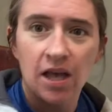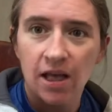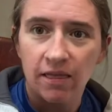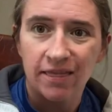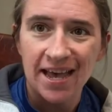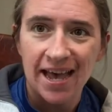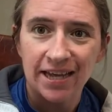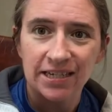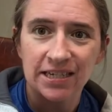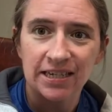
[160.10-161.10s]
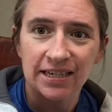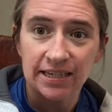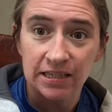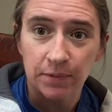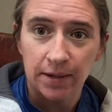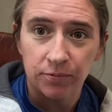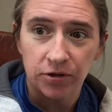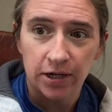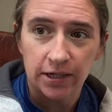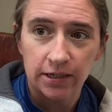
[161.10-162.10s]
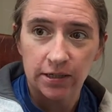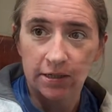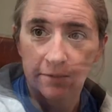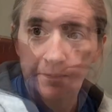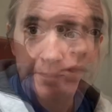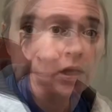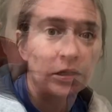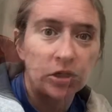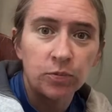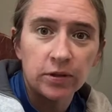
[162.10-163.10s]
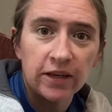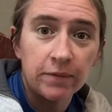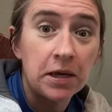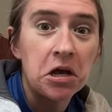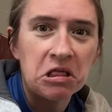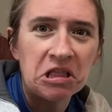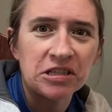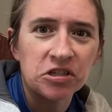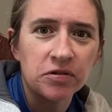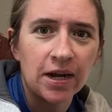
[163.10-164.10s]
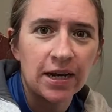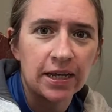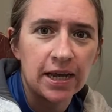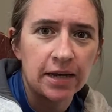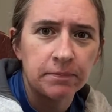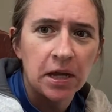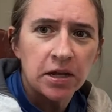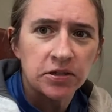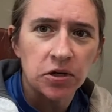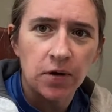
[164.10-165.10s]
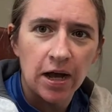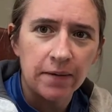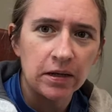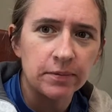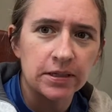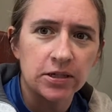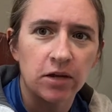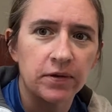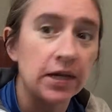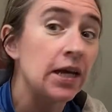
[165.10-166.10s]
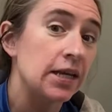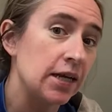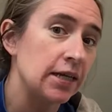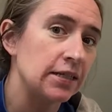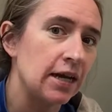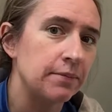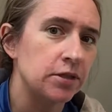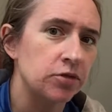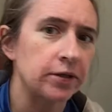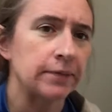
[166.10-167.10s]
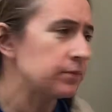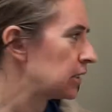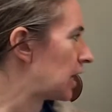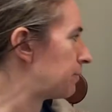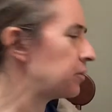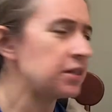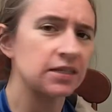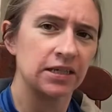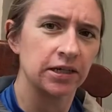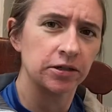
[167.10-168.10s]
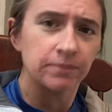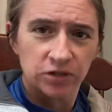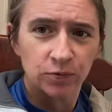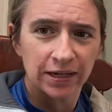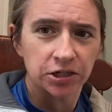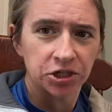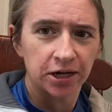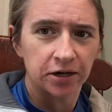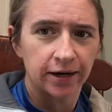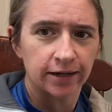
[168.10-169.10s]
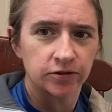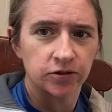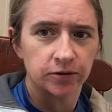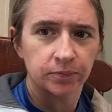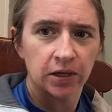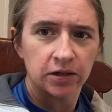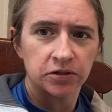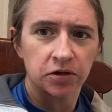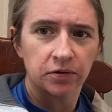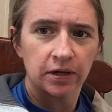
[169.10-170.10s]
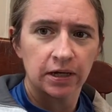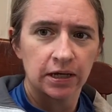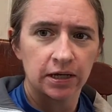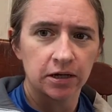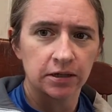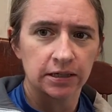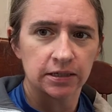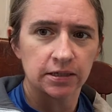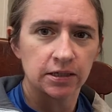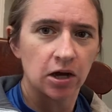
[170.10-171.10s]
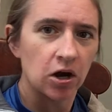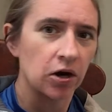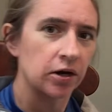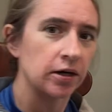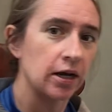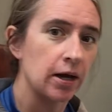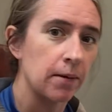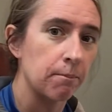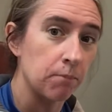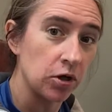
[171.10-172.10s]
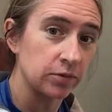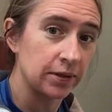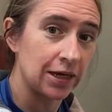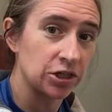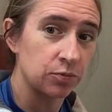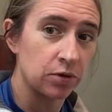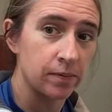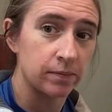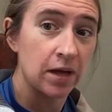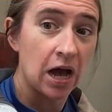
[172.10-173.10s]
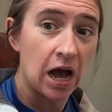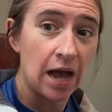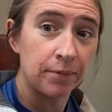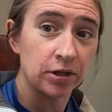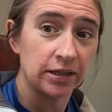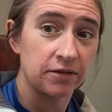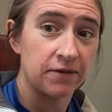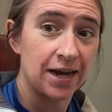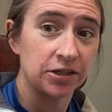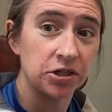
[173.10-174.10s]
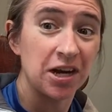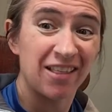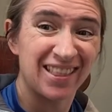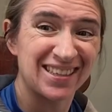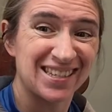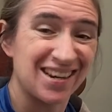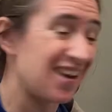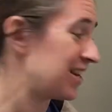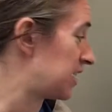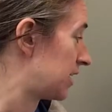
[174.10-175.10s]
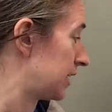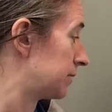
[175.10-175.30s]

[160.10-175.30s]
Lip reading: That is my product. Don't believe me? Let's try it again. So I'm going to be solving 9 times 3. I put this here so we can check our answer. So here is our multiplication problem. I'm going to look at the factor that's not 9.